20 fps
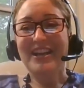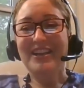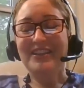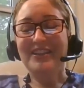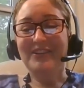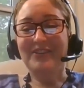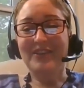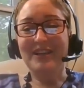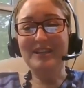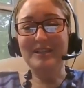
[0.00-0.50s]

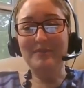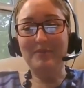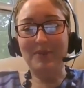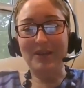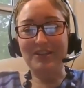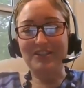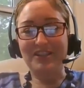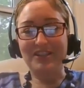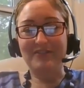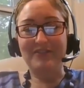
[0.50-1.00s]
The Great
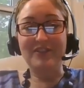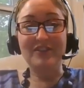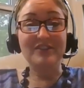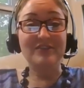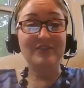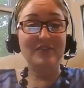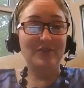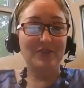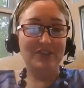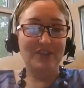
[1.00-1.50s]
Depression, for those
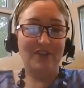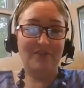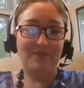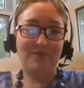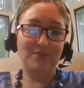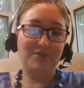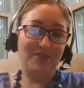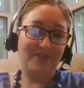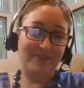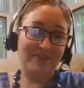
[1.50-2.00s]
of you who are
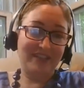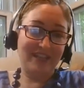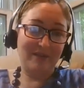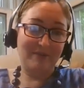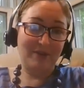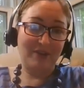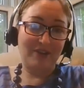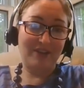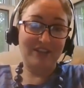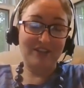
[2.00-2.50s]
sophomores who haven't taken
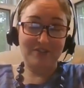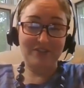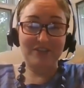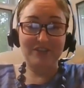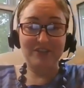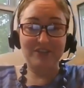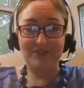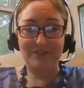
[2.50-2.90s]
American history too,